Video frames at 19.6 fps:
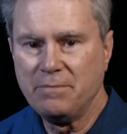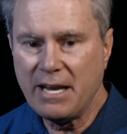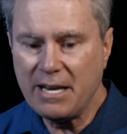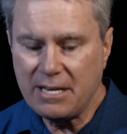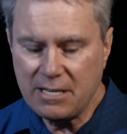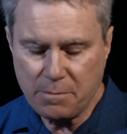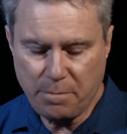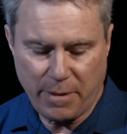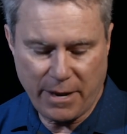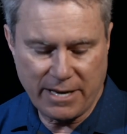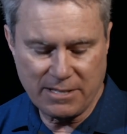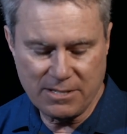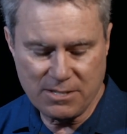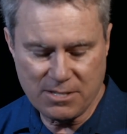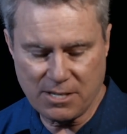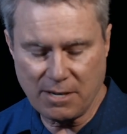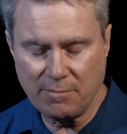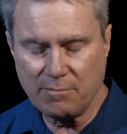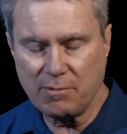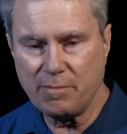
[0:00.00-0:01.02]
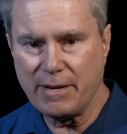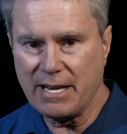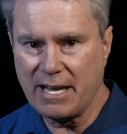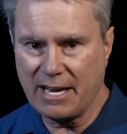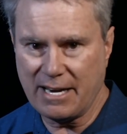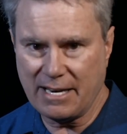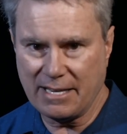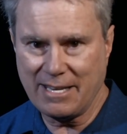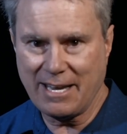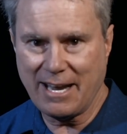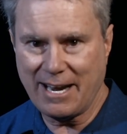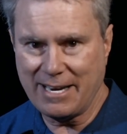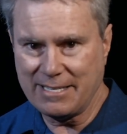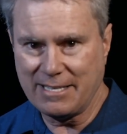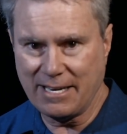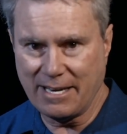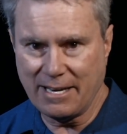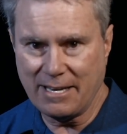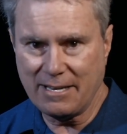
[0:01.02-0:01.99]
Independents seem to be getting the
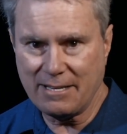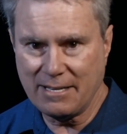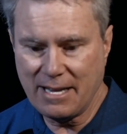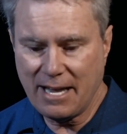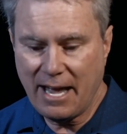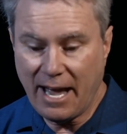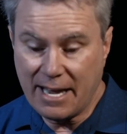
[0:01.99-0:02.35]
idea.